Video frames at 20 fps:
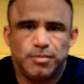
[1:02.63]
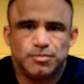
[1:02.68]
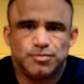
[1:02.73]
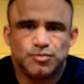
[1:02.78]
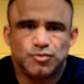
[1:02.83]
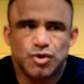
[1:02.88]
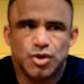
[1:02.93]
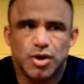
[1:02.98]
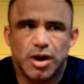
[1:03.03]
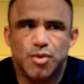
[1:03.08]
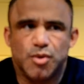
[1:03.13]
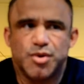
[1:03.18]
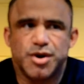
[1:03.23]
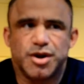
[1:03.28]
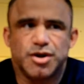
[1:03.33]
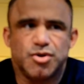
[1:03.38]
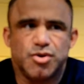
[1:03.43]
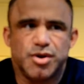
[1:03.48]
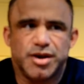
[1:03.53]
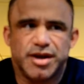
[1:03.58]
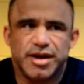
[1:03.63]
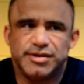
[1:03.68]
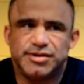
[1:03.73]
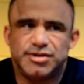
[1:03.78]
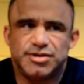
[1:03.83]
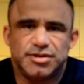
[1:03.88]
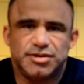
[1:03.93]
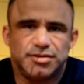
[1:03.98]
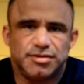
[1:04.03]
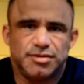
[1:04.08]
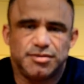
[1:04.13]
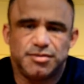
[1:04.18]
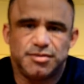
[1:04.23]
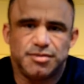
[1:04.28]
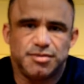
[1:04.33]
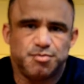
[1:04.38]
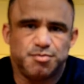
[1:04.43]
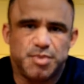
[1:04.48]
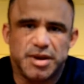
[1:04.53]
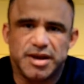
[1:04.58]
You know, I want to go against
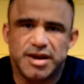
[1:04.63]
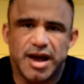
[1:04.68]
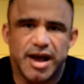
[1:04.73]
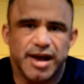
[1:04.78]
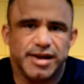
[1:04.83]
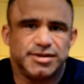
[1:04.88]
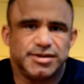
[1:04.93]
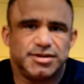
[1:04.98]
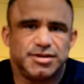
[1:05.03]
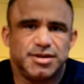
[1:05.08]
big guys, the